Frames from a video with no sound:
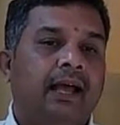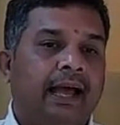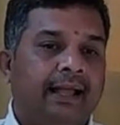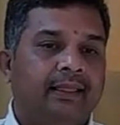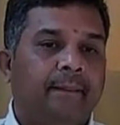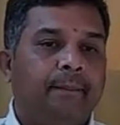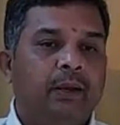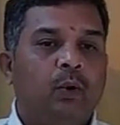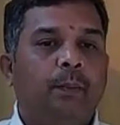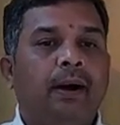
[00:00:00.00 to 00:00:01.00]
And the
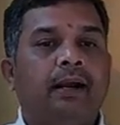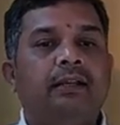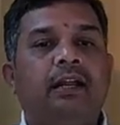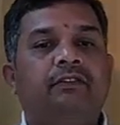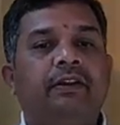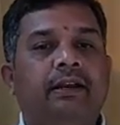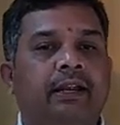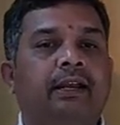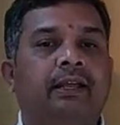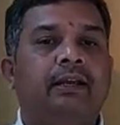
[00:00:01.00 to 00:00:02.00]
below part that we
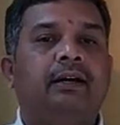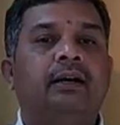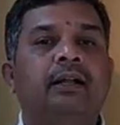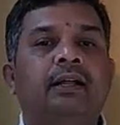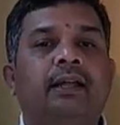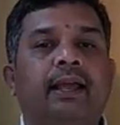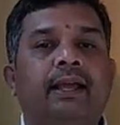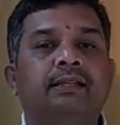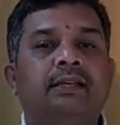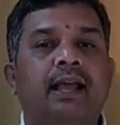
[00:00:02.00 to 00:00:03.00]
did here
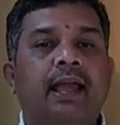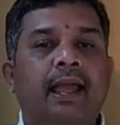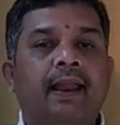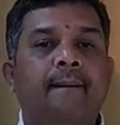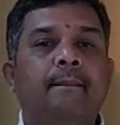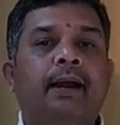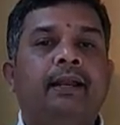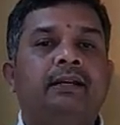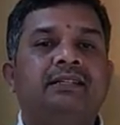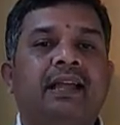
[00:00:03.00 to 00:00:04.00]
is n
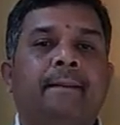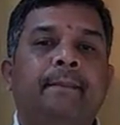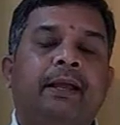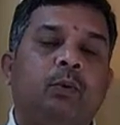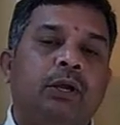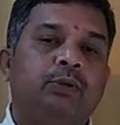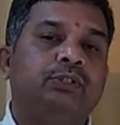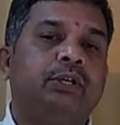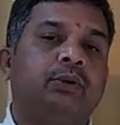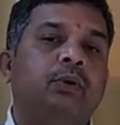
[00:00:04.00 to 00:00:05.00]
minus m equal to
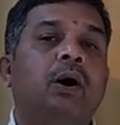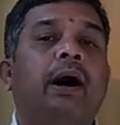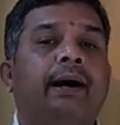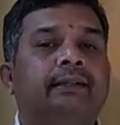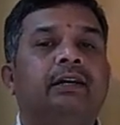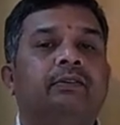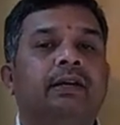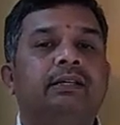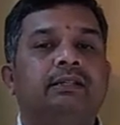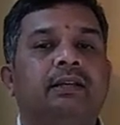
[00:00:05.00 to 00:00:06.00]
0
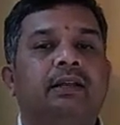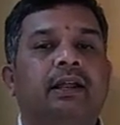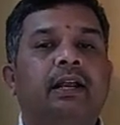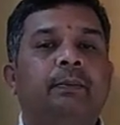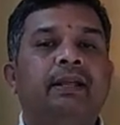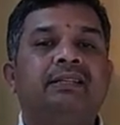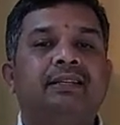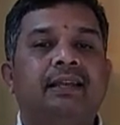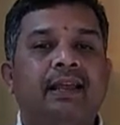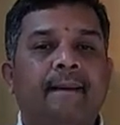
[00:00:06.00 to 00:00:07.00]
otherwise. It means
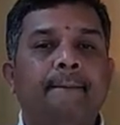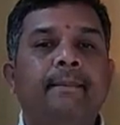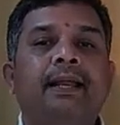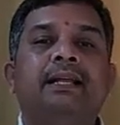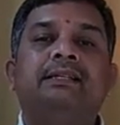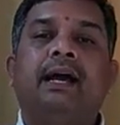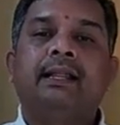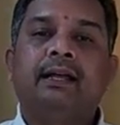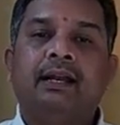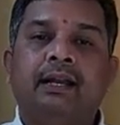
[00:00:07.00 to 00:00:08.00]
m is
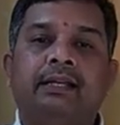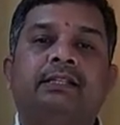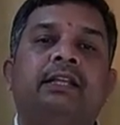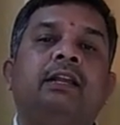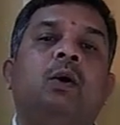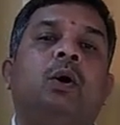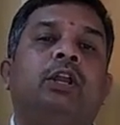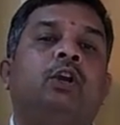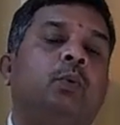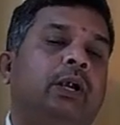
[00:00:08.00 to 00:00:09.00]
either less than or
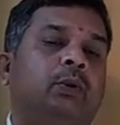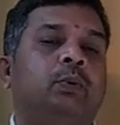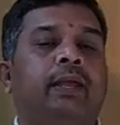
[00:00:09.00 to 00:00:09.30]
equal to